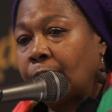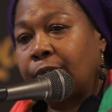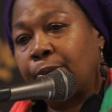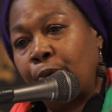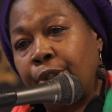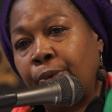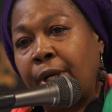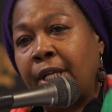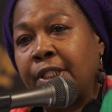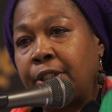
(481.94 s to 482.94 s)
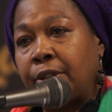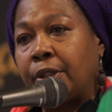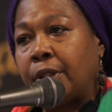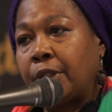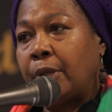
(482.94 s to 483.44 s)
was born and raised in
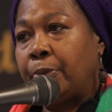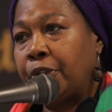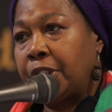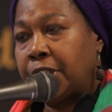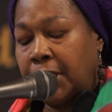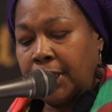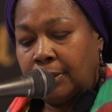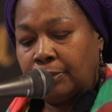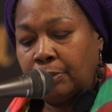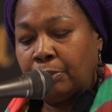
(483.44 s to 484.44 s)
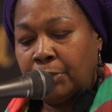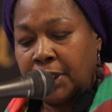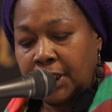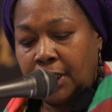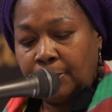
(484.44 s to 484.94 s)
a community and
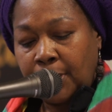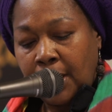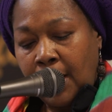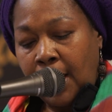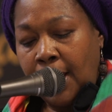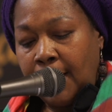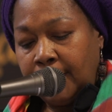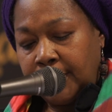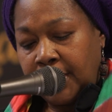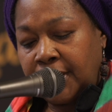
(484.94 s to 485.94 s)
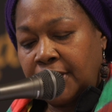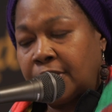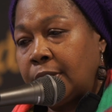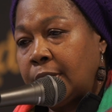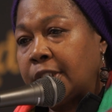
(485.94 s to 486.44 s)
Muslim. And this
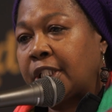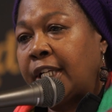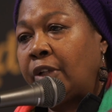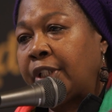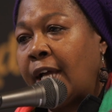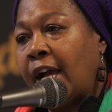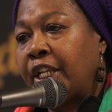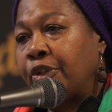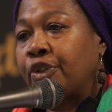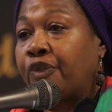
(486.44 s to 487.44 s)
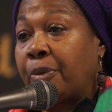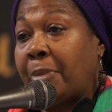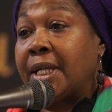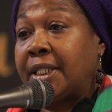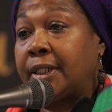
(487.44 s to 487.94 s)
is the scale that I use for
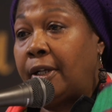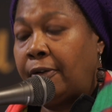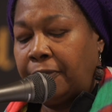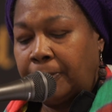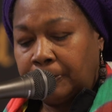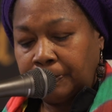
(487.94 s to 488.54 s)
myself.